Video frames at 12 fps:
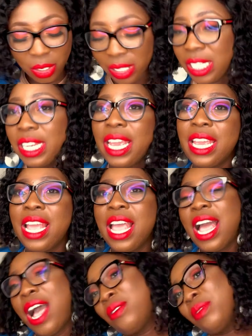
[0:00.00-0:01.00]
you today
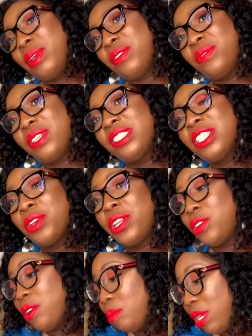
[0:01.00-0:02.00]
i want to be the first to tell you
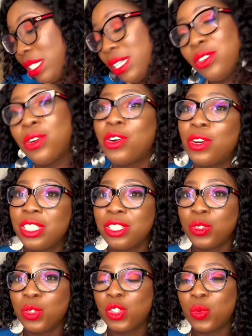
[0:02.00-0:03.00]
that you're amazing you're
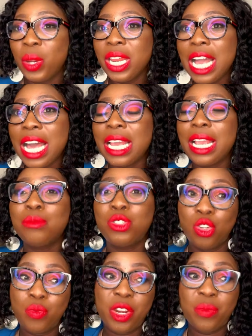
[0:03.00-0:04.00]
gorgeous you're sweet and i am
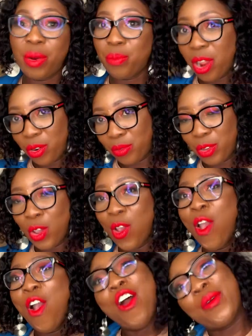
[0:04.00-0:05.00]
super duper proud of you
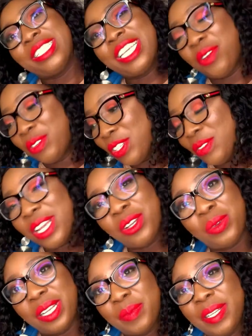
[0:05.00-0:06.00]
all right take care of yourselves and
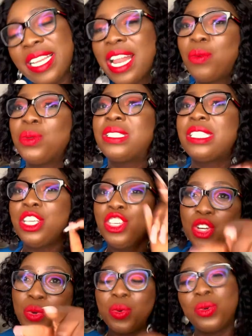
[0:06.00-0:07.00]
good to express and i will see
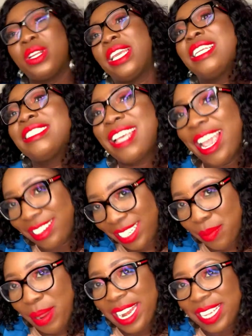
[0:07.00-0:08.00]
you on the inside
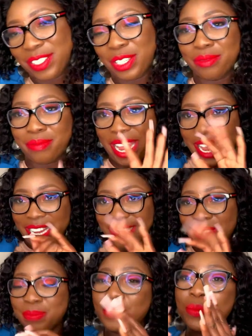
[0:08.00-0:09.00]
in my next video bye
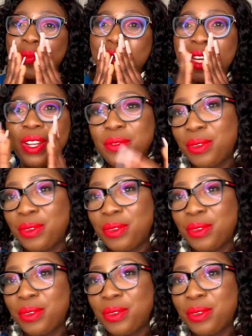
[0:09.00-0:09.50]
guys love